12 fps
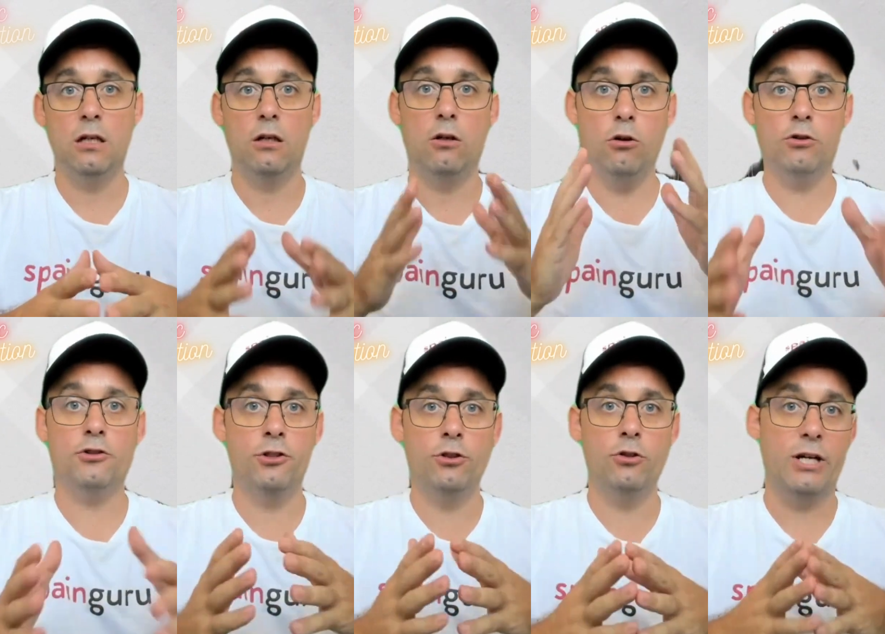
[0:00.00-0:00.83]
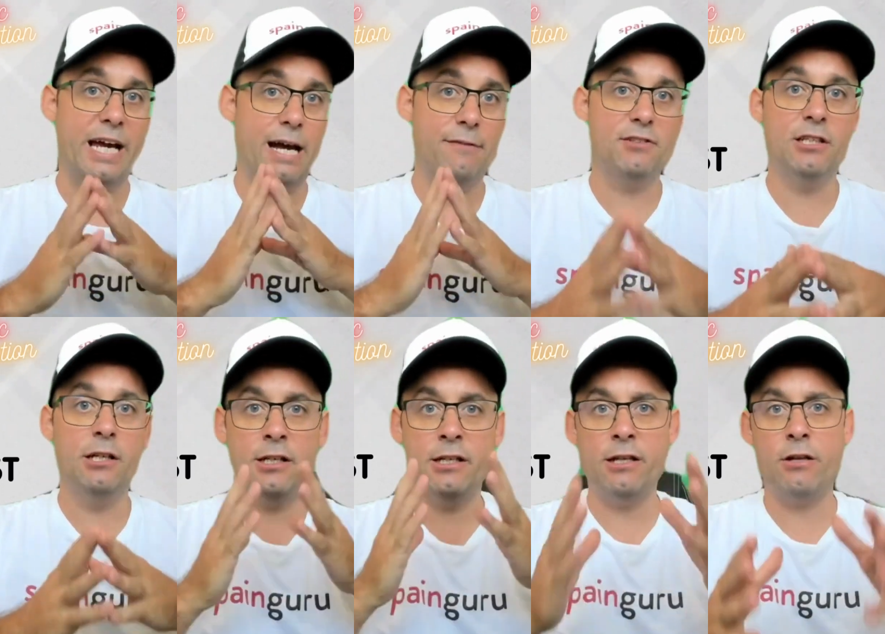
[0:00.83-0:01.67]
Also, I have seen
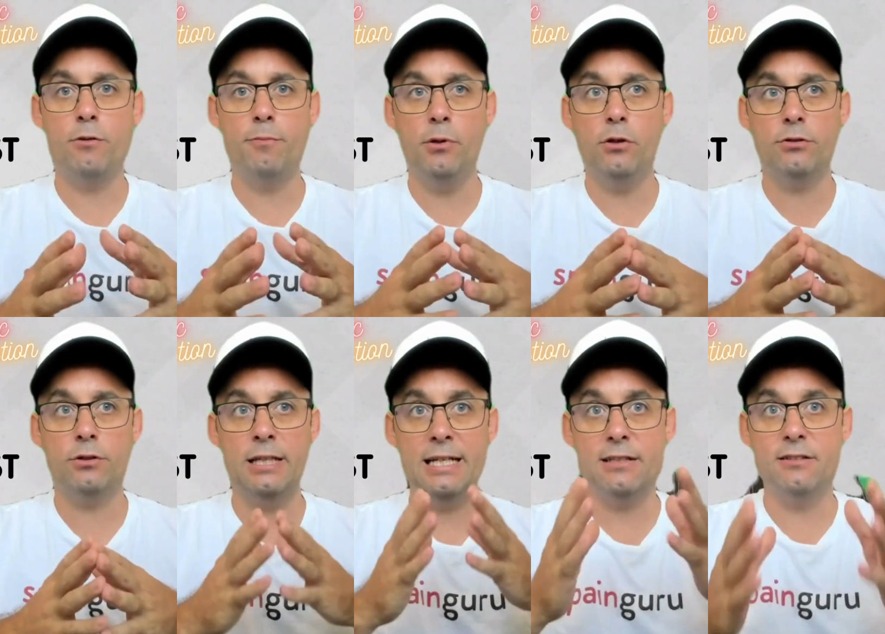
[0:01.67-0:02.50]
in another post that